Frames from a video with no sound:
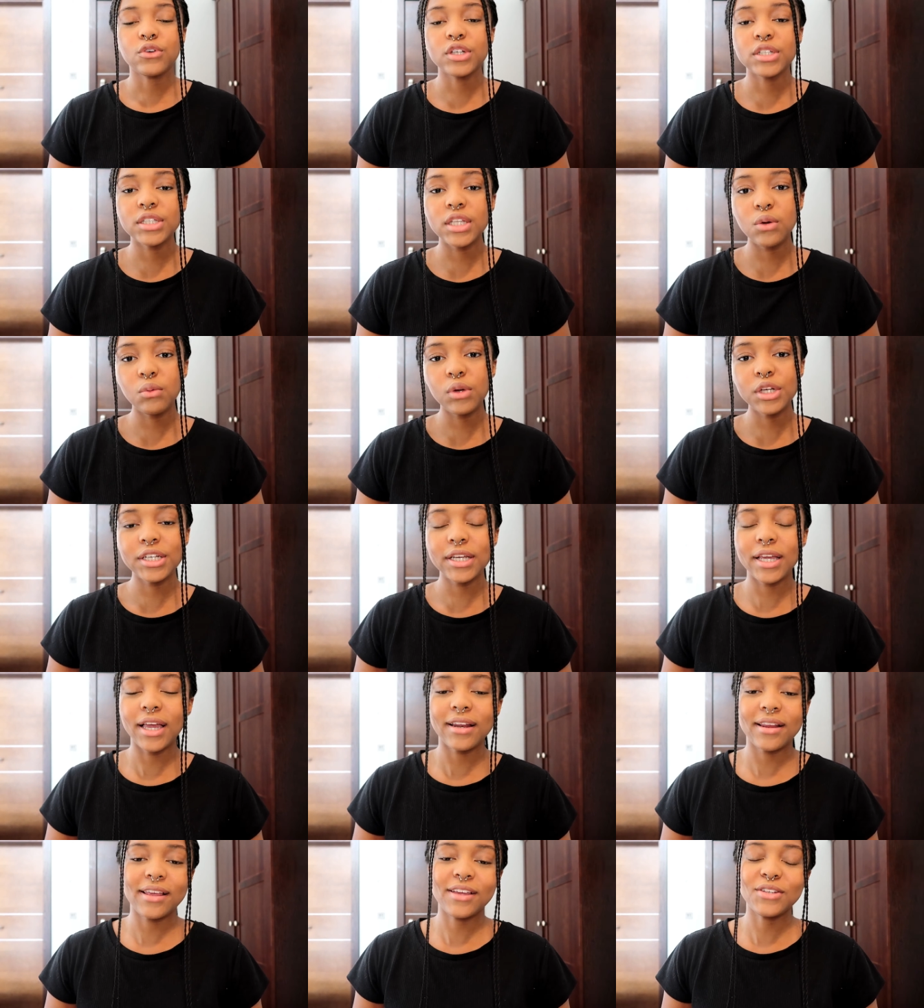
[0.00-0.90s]
first thing we
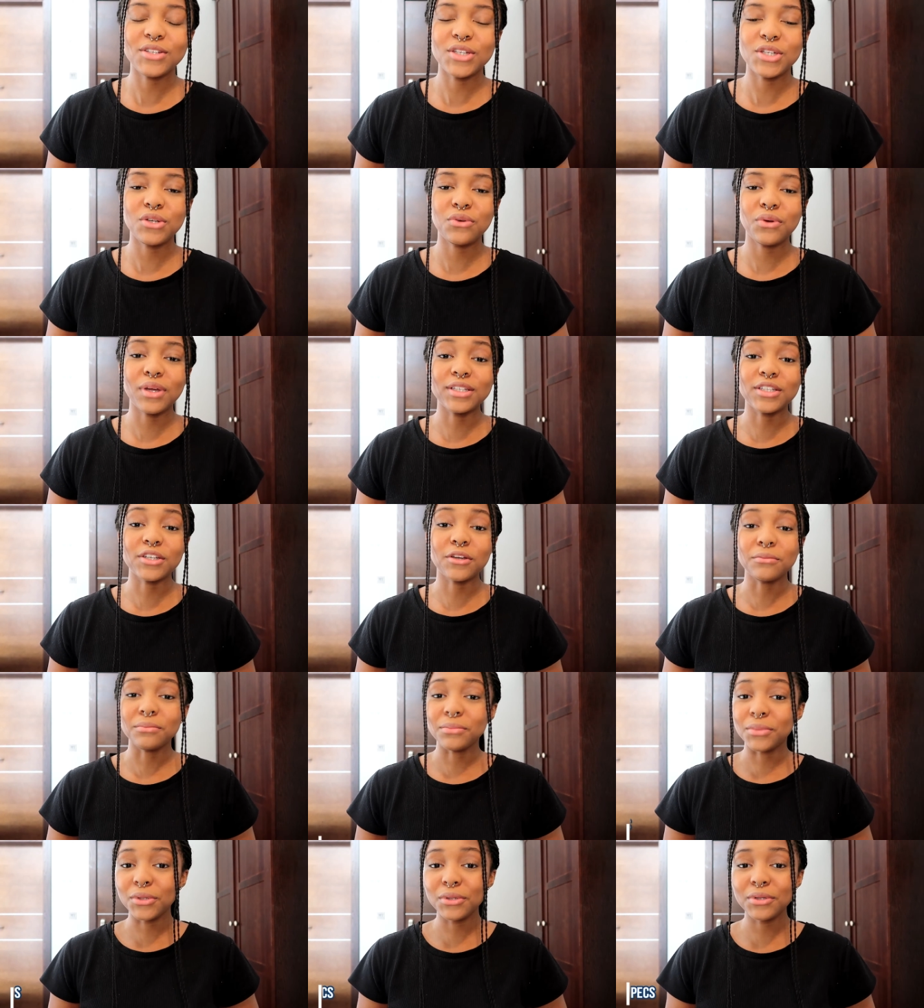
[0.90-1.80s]
should get into is
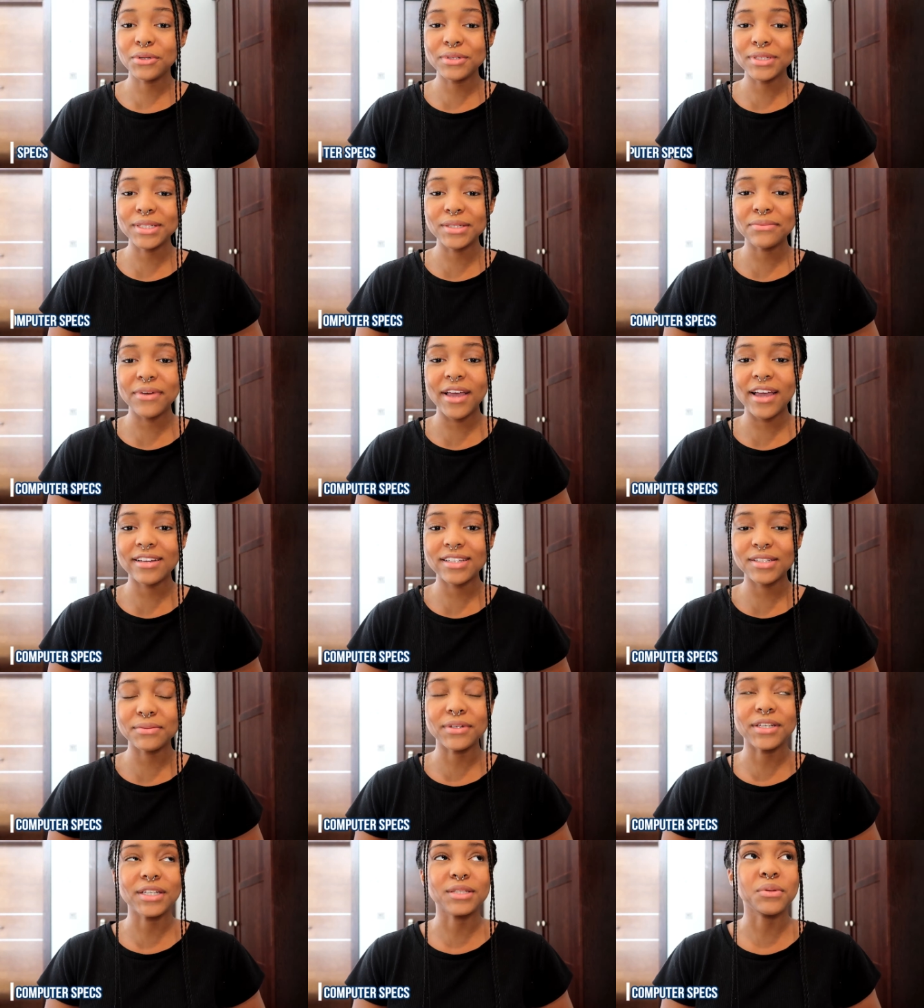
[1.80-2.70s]
computer
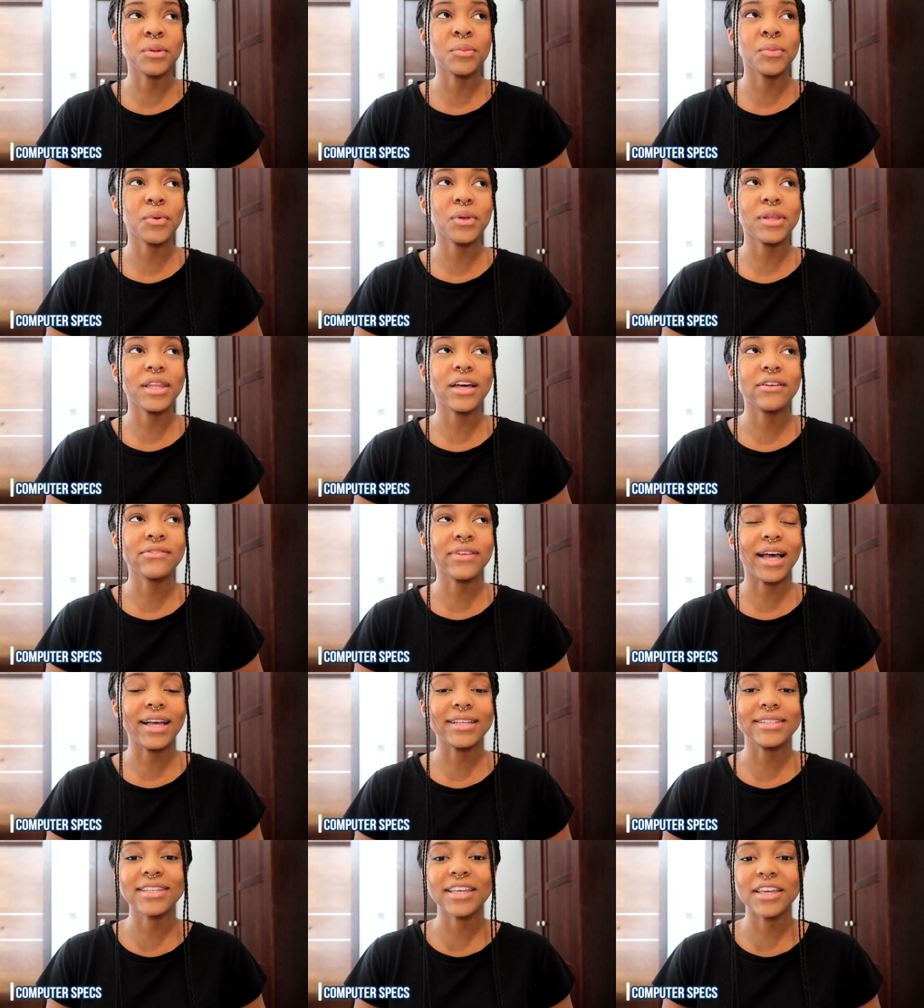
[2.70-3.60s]
specs, because people love
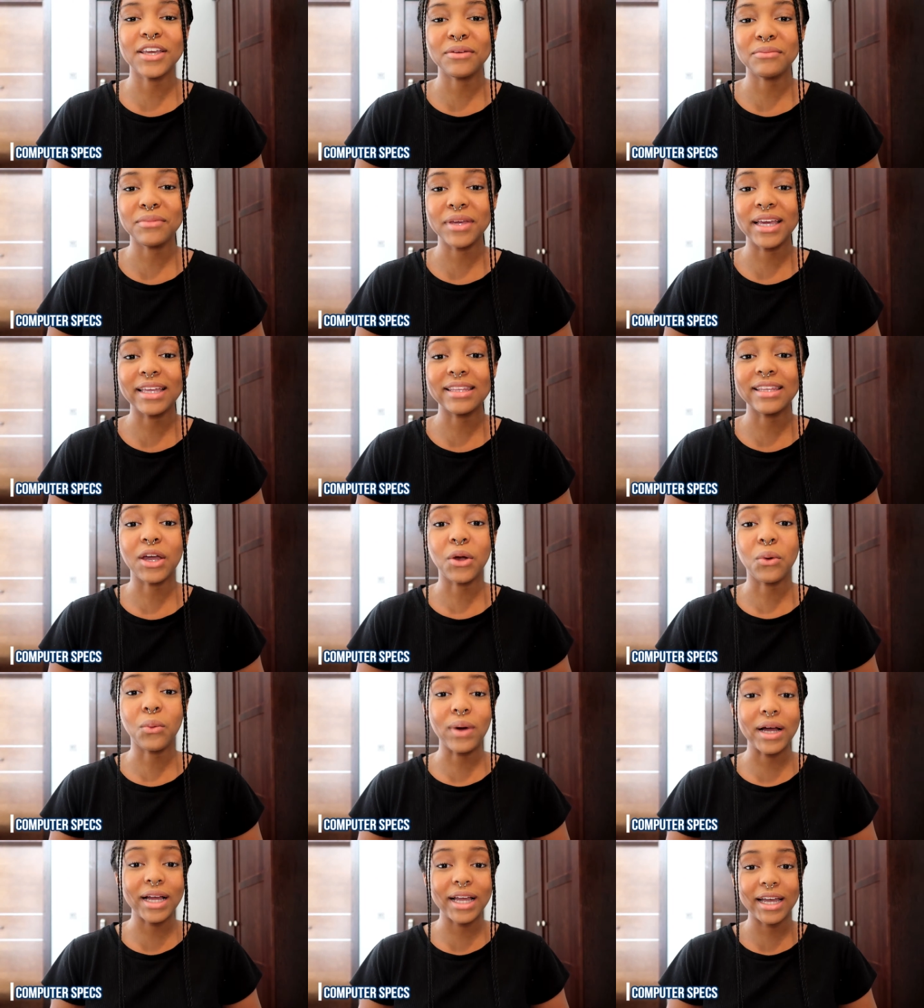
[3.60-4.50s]
asking me like
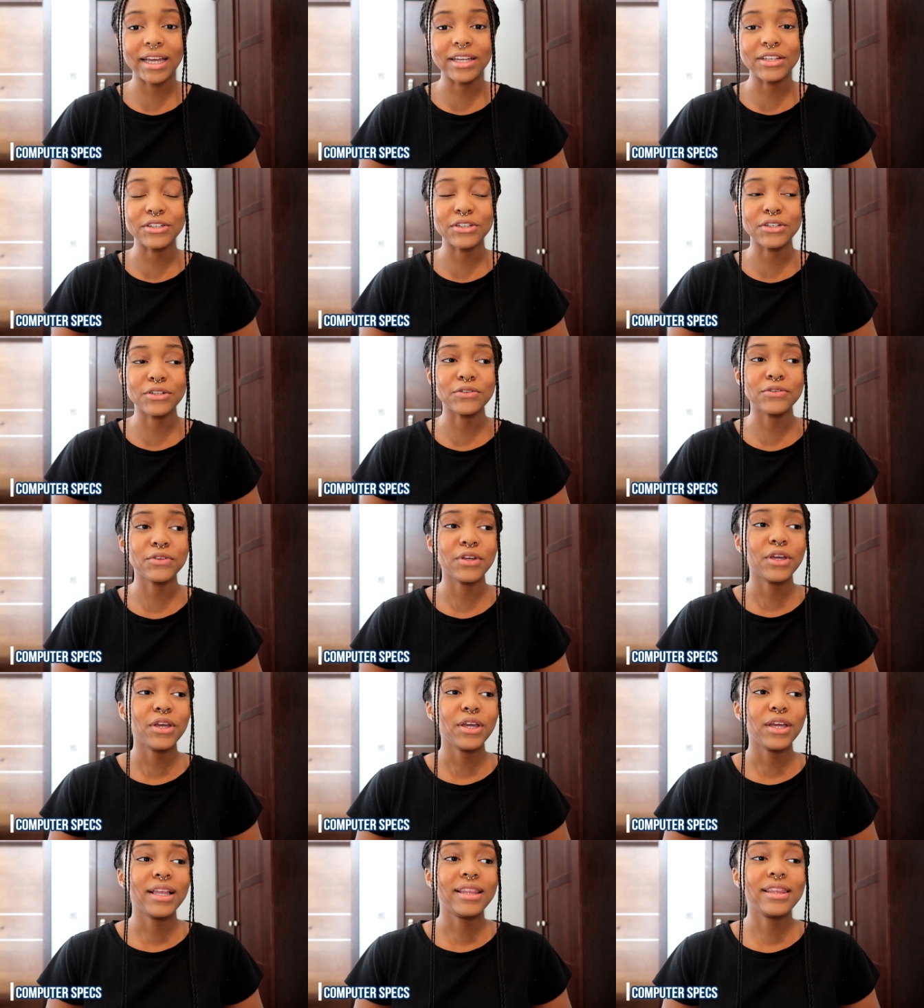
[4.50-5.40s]
what kind of
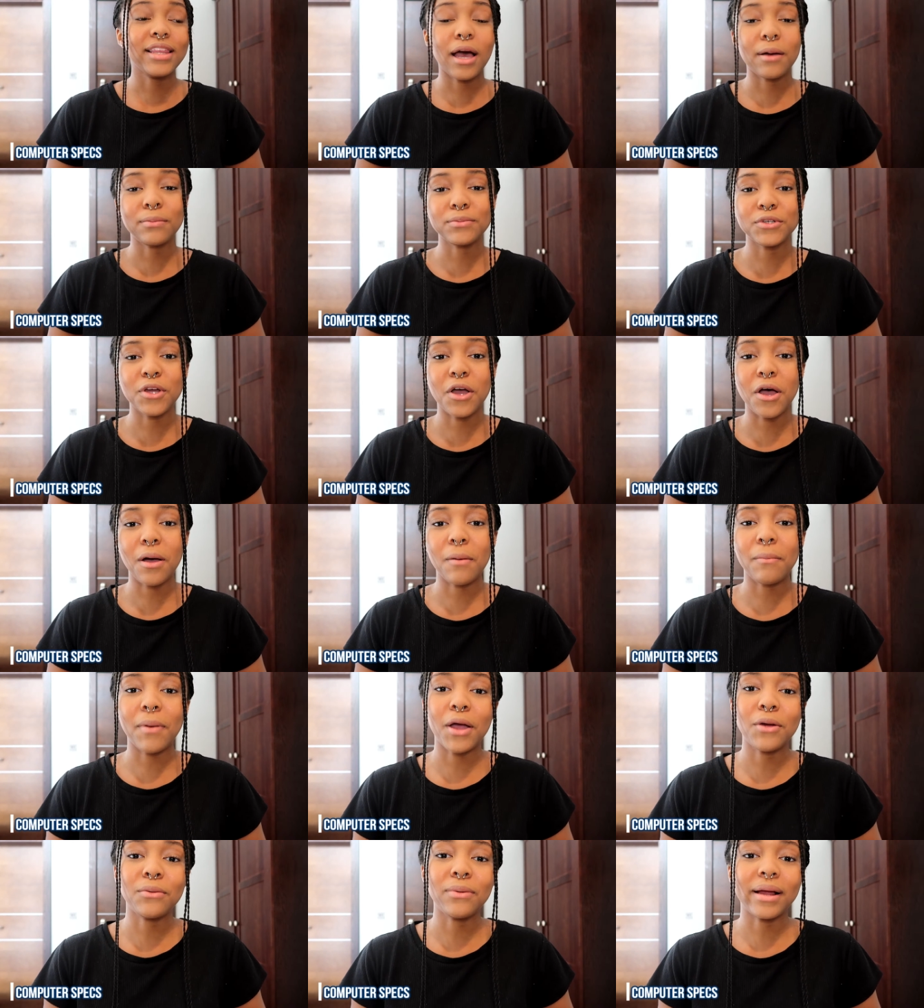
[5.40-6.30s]

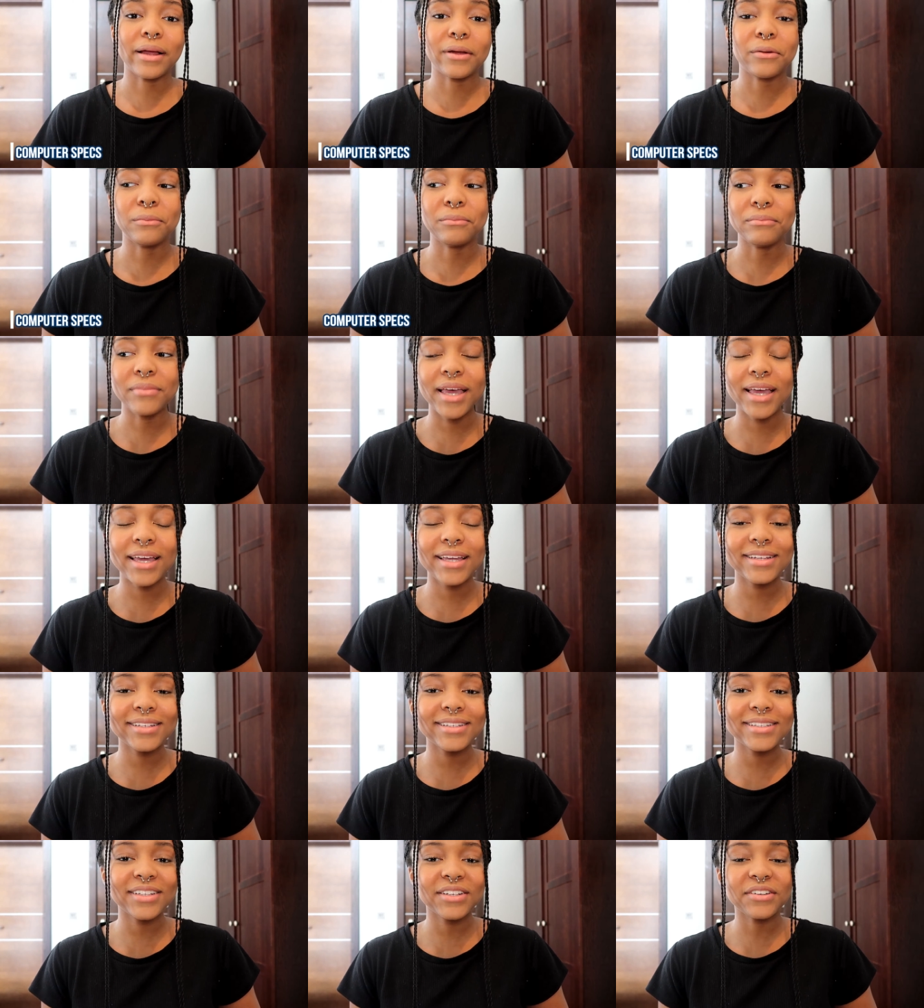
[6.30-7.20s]
laptop I
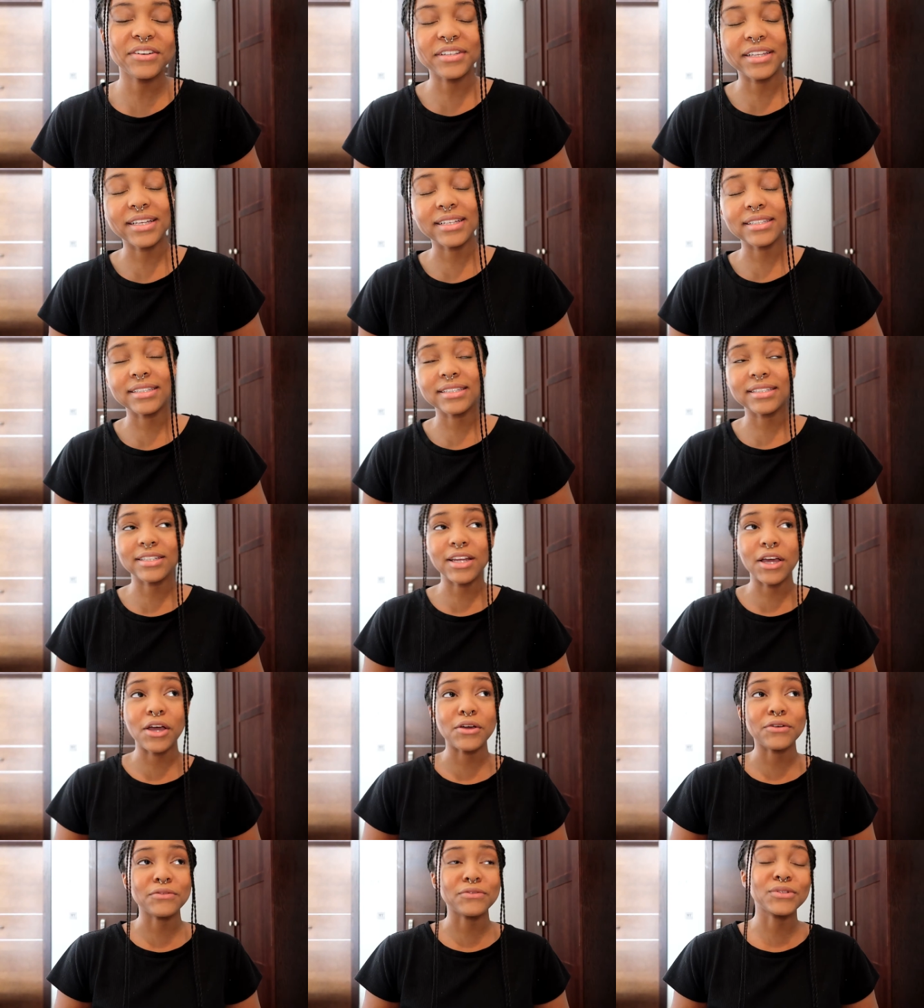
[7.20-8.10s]
recommend and all that
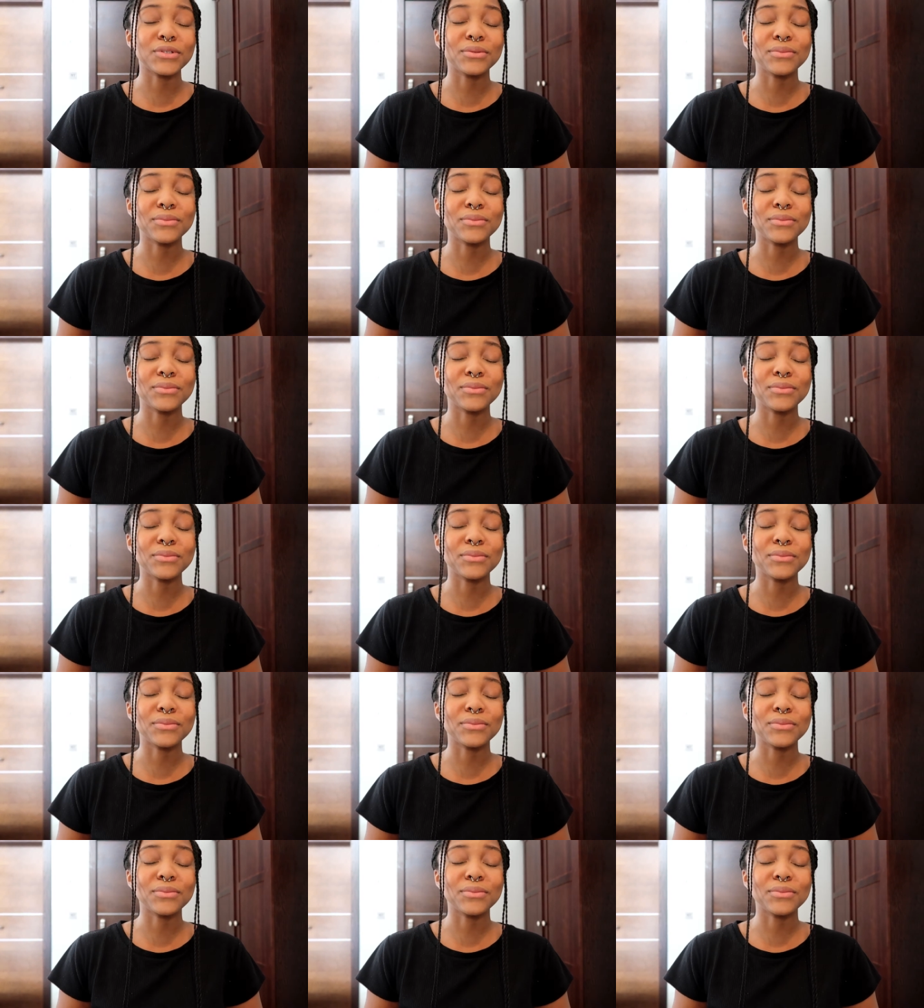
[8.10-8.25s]
stuff.